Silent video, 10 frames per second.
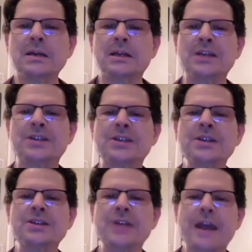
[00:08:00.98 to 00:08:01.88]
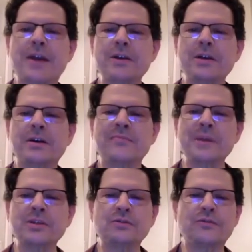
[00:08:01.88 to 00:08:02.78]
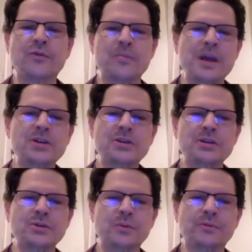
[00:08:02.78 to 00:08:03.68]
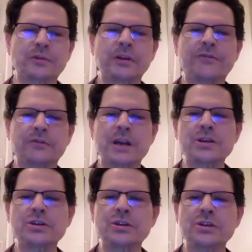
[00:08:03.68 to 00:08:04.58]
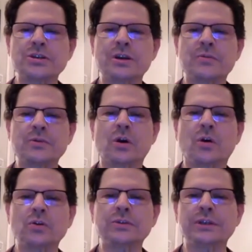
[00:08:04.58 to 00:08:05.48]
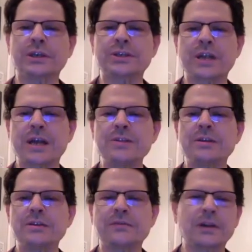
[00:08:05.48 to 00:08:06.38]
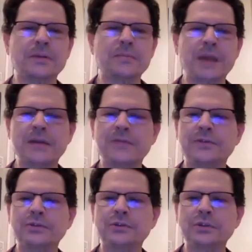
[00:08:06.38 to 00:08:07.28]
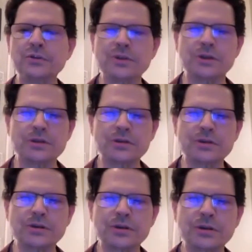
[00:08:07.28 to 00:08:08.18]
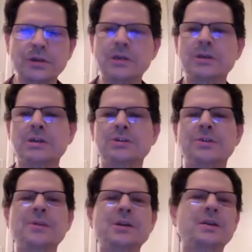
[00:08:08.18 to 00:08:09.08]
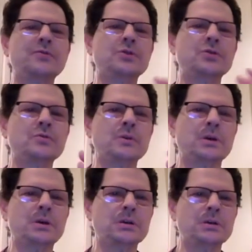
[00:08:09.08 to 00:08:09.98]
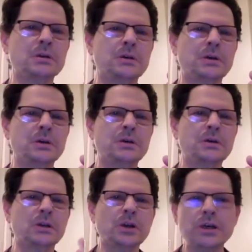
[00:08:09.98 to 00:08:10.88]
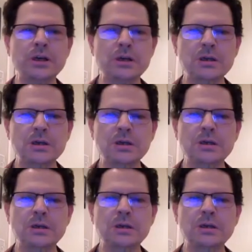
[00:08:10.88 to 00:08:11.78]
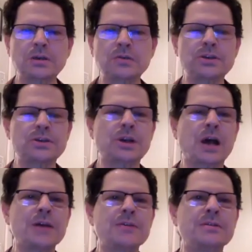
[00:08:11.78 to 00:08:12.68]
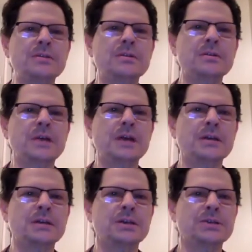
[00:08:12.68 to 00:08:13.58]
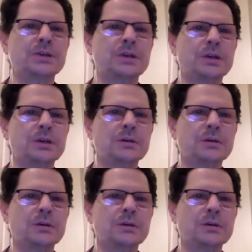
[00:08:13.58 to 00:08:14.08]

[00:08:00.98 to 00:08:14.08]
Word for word: It's in this area of mental formations or proliferations that we hold, extend, and develop painful delusions somebody gives you a, a look, you decide that it's a,